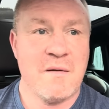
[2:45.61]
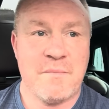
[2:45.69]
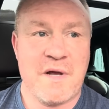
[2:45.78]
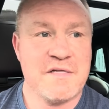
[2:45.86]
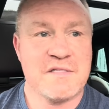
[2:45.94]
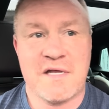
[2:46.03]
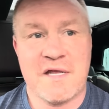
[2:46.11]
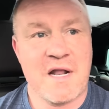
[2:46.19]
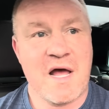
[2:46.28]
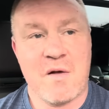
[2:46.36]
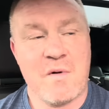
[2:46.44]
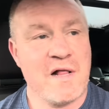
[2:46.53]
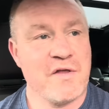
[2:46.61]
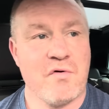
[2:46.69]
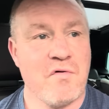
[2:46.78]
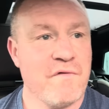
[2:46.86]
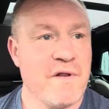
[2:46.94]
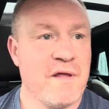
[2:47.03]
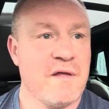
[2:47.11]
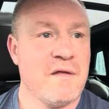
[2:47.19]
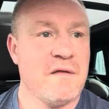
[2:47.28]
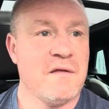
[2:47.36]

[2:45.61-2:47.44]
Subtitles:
bikes that you ride while you're over there.